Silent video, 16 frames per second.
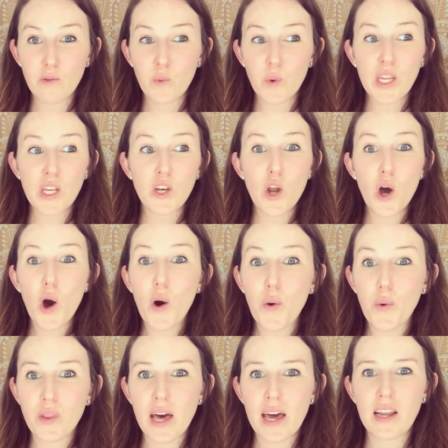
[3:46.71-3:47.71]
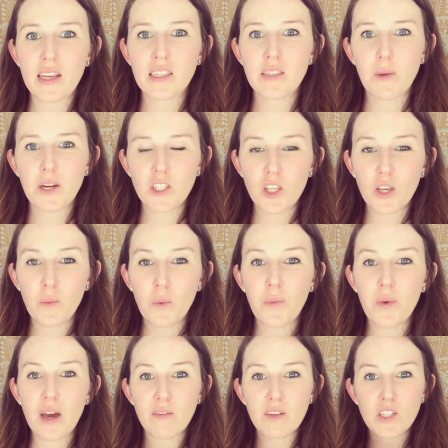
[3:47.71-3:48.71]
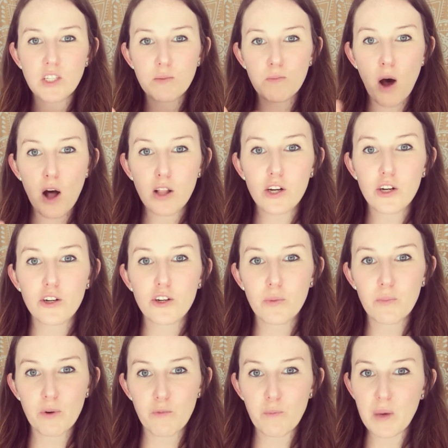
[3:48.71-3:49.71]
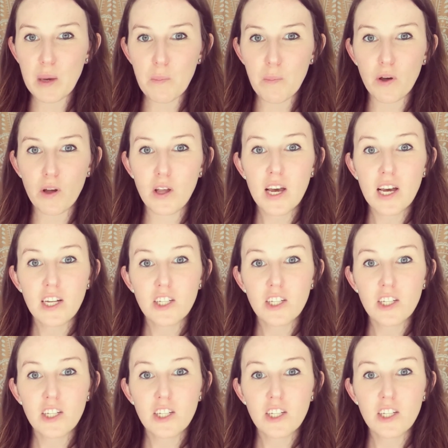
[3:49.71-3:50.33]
we know that especially when we have a smaller group of people,